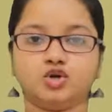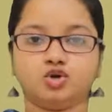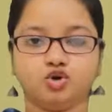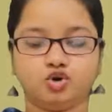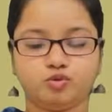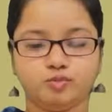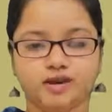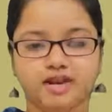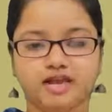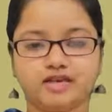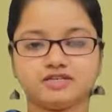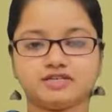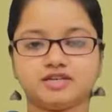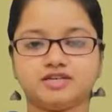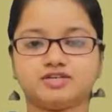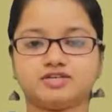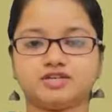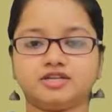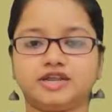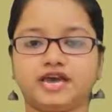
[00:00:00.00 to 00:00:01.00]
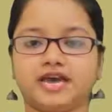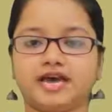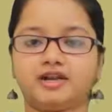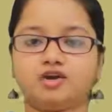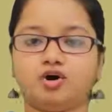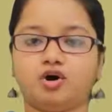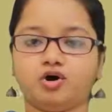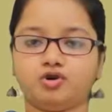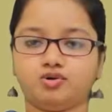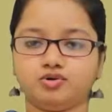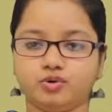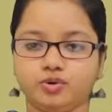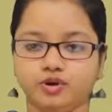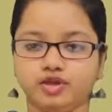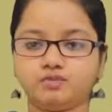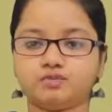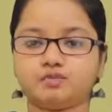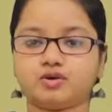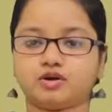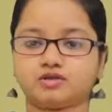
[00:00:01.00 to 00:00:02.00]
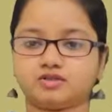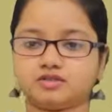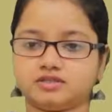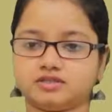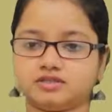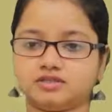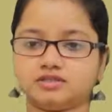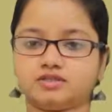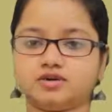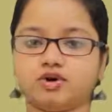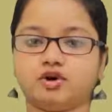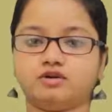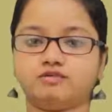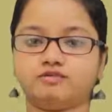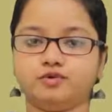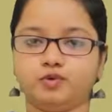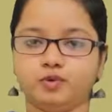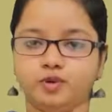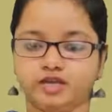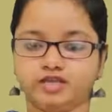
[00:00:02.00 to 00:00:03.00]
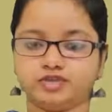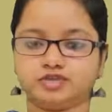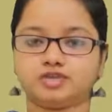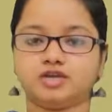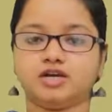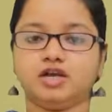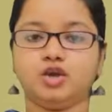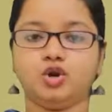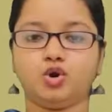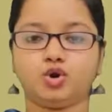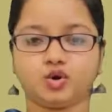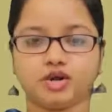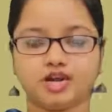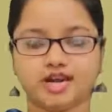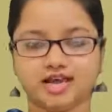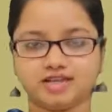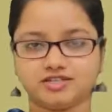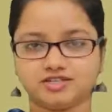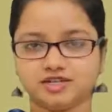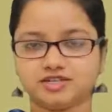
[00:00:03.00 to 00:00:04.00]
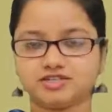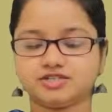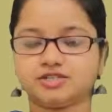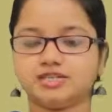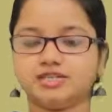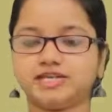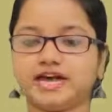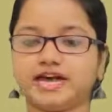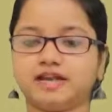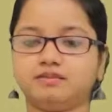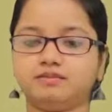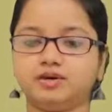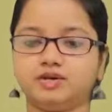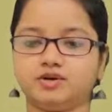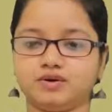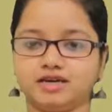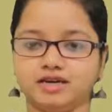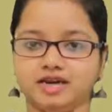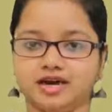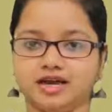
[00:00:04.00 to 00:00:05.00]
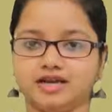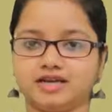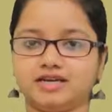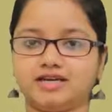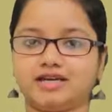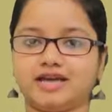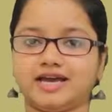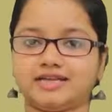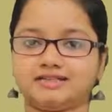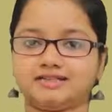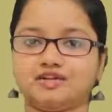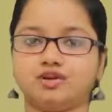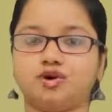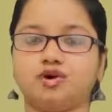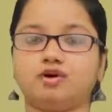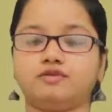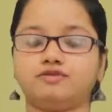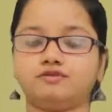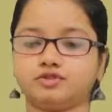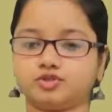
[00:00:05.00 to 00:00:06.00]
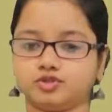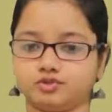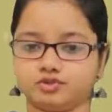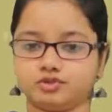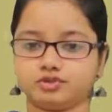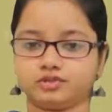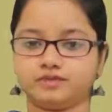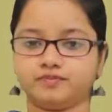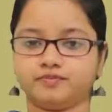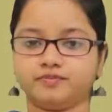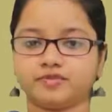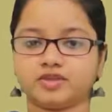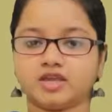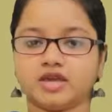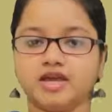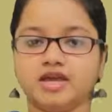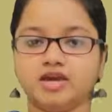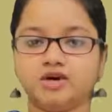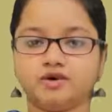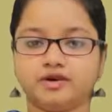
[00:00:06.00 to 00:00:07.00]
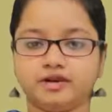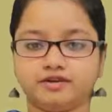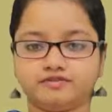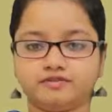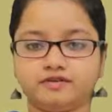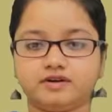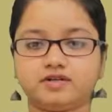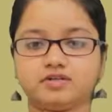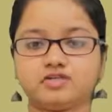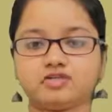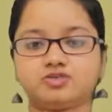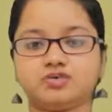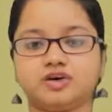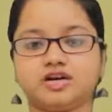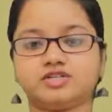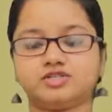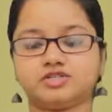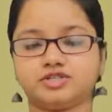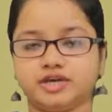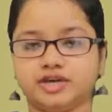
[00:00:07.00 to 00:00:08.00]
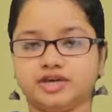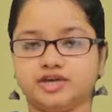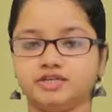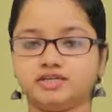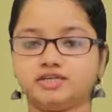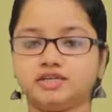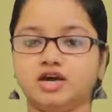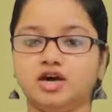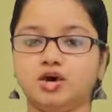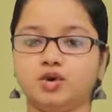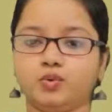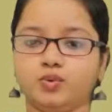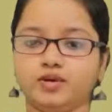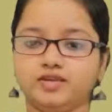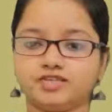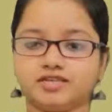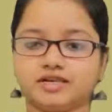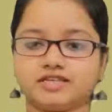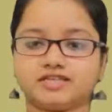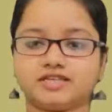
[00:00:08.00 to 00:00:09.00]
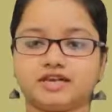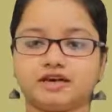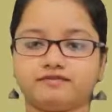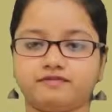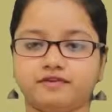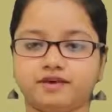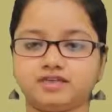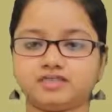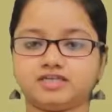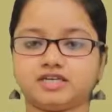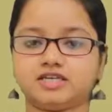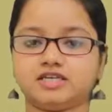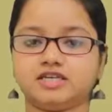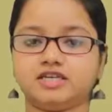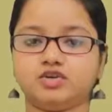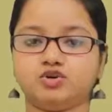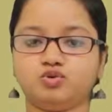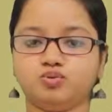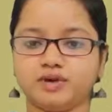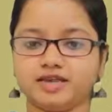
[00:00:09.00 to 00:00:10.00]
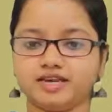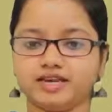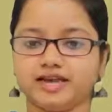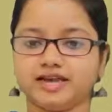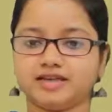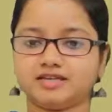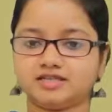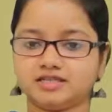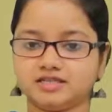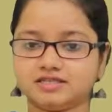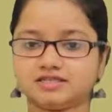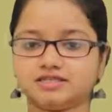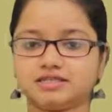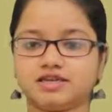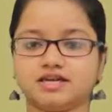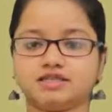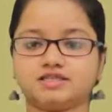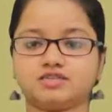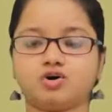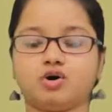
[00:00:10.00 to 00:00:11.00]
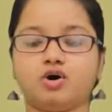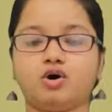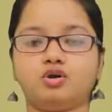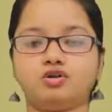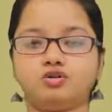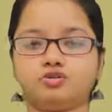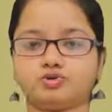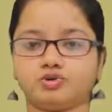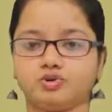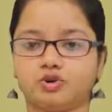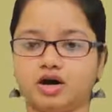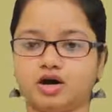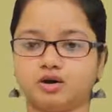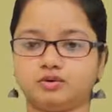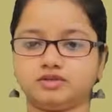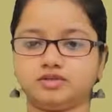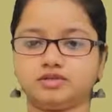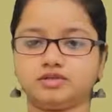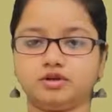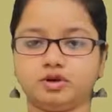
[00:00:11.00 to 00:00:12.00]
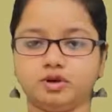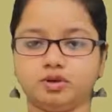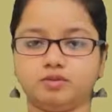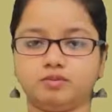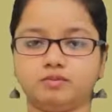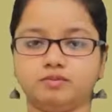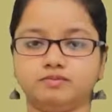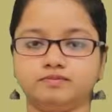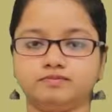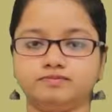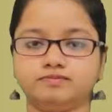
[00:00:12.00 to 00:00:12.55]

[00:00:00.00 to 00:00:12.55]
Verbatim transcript: Globalization an ongoing process of which localization can be regarded as an offshoot refers to a change which has affected human existence all throughout the globe.